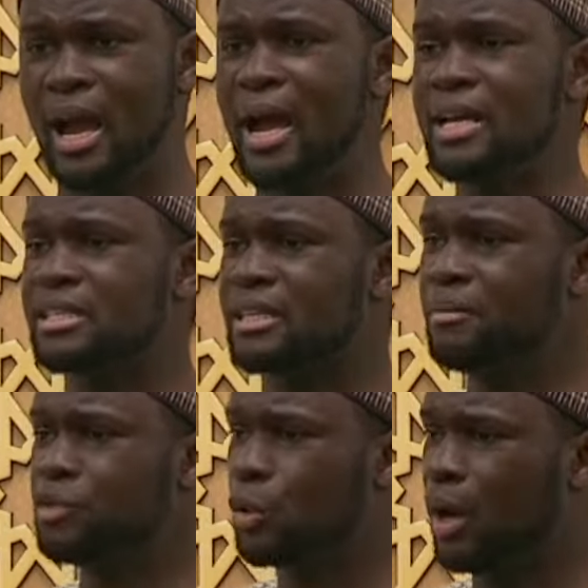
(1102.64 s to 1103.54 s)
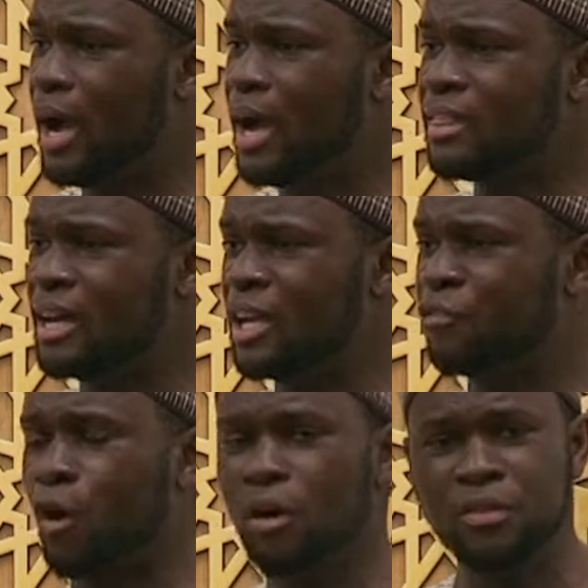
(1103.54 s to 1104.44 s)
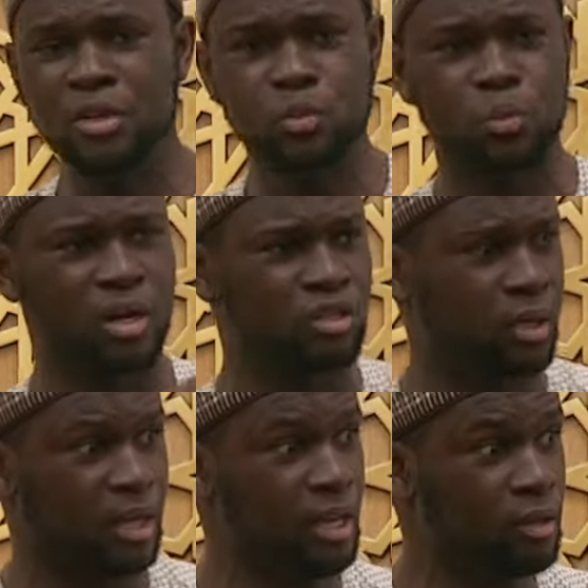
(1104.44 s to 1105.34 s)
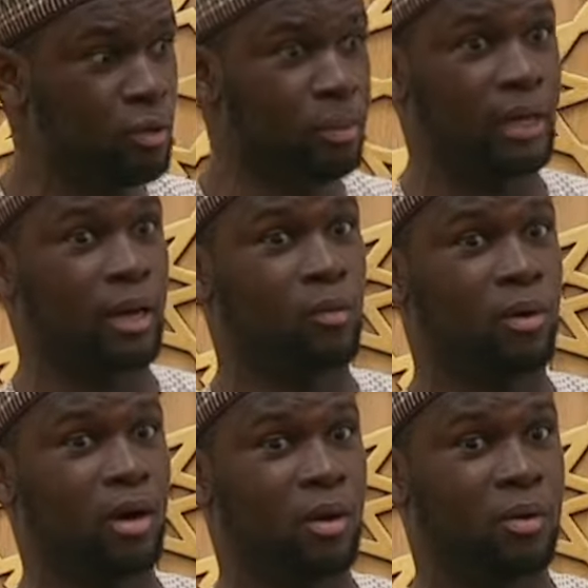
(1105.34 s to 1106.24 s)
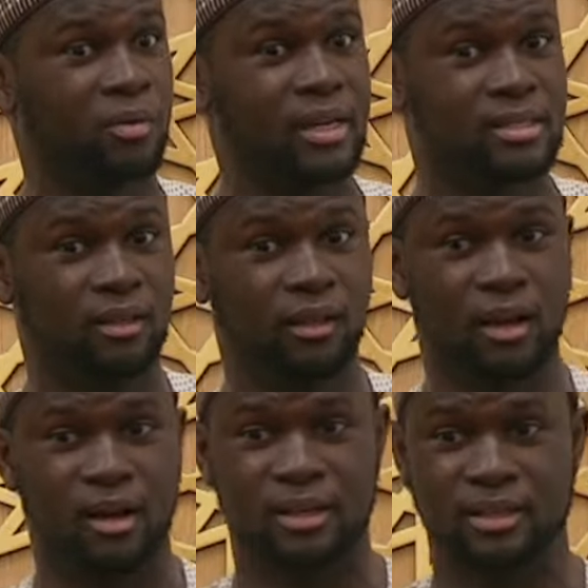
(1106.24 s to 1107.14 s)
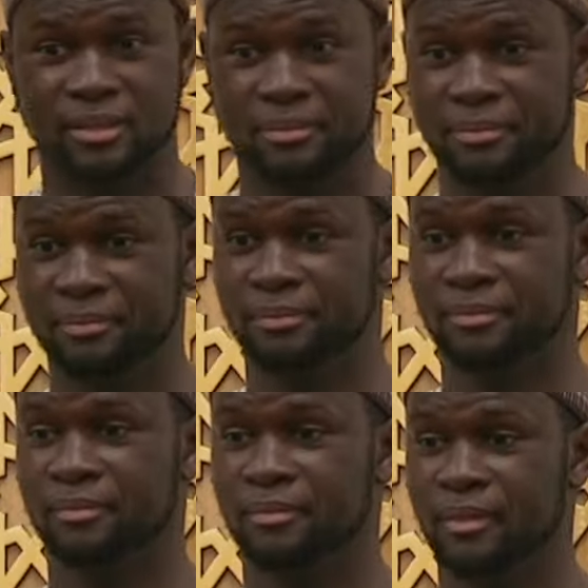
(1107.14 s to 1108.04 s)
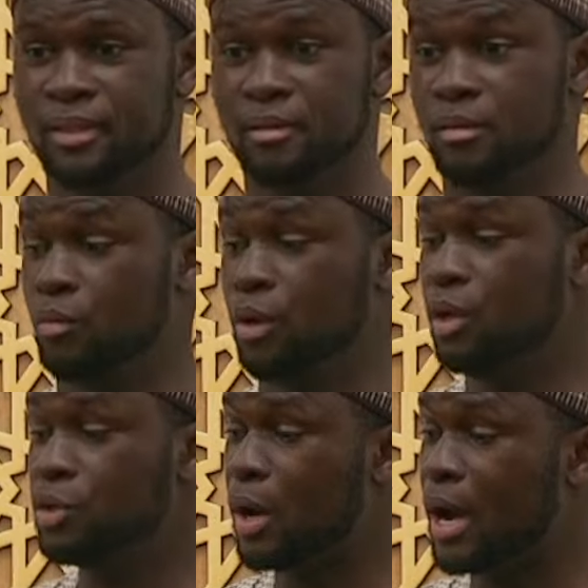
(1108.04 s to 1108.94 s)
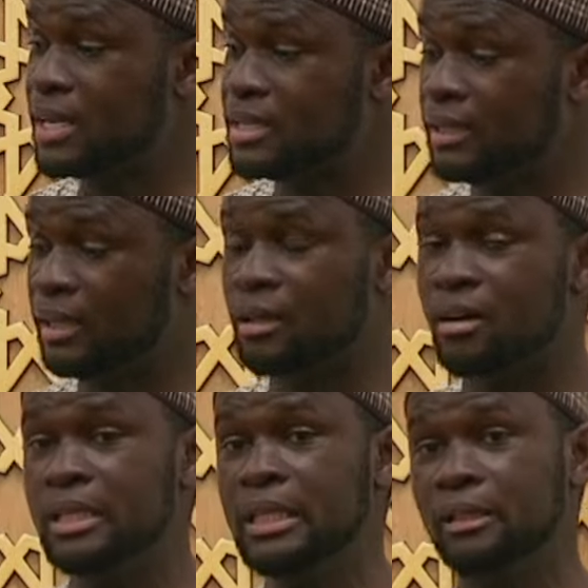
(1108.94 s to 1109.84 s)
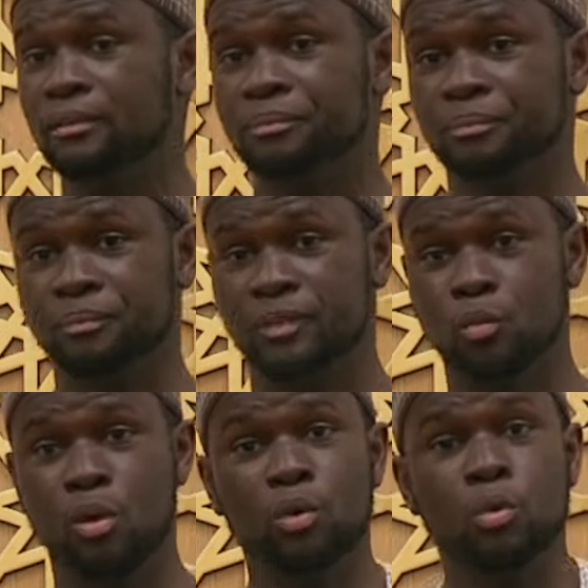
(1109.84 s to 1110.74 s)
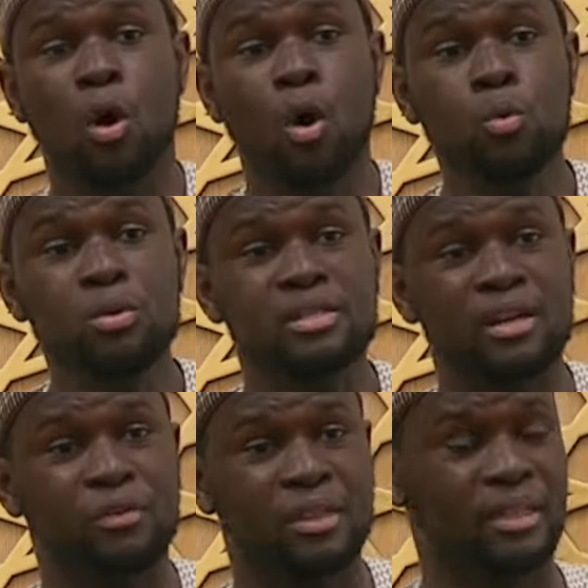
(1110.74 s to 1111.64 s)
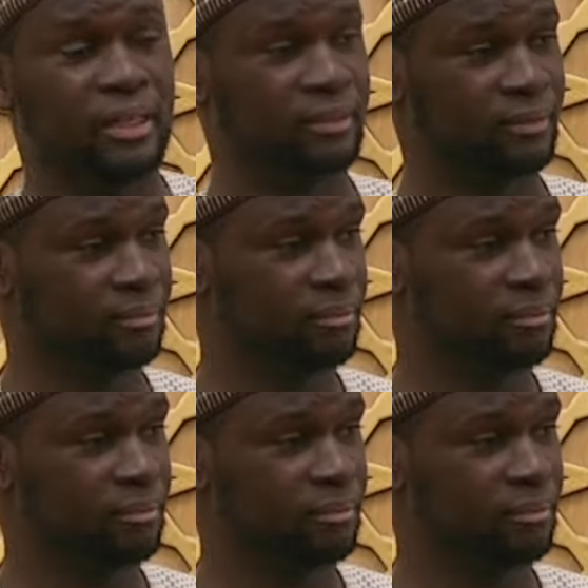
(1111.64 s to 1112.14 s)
Ask him dua that if others were to hear, they'll be like, whoa, that's a lot. Well, you're asking Al-Ghani, the one who owns everything.